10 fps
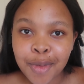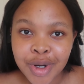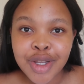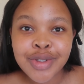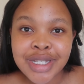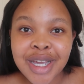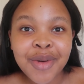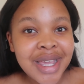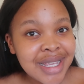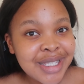We're using
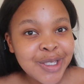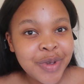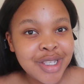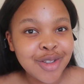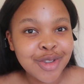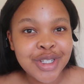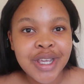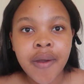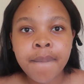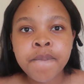our Essence pencil
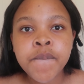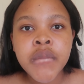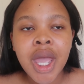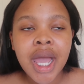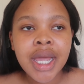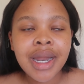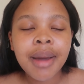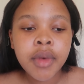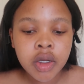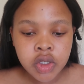today, and
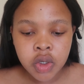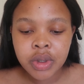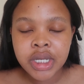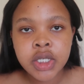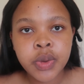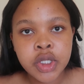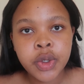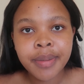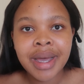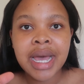I'm not so neat with
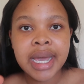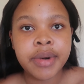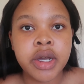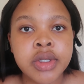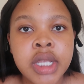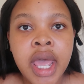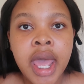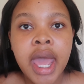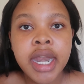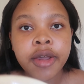doing my eyebrows,
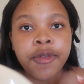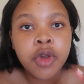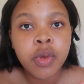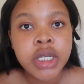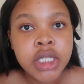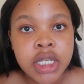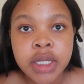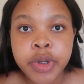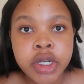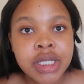and if you want a
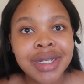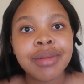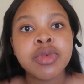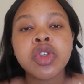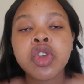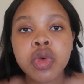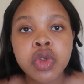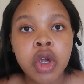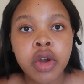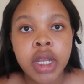neat person, I'm so
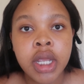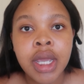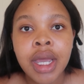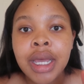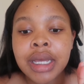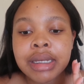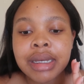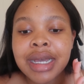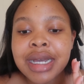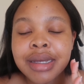sorry.
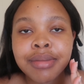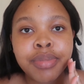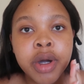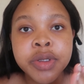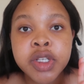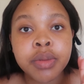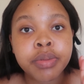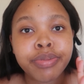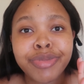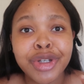Bob's
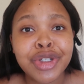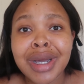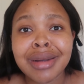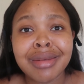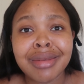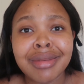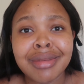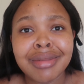not your uncle.